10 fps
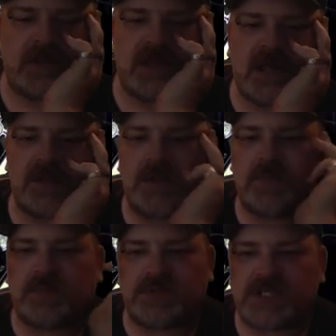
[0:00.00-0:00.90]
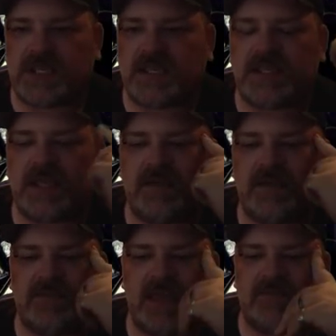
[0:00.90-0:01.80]
lot of people have said that
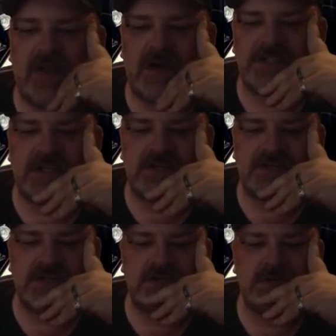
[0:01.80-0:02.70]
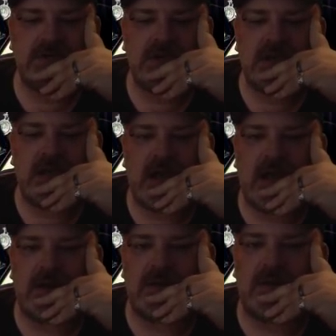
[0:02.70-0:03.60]
they've lost theirs too. I
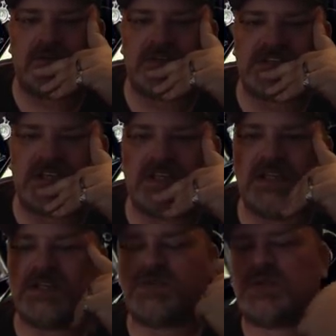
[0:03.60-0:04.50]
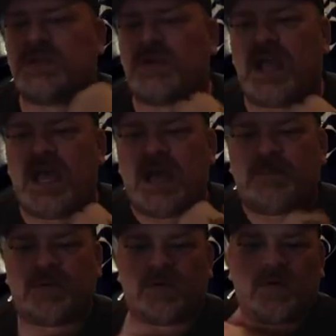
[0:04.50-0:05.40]
don't know if it's a glitch with their
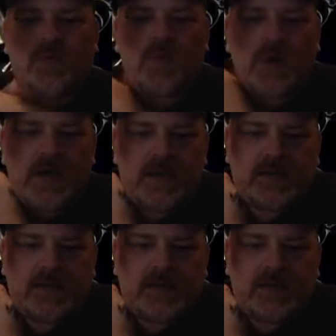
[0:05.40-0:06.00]
app or what.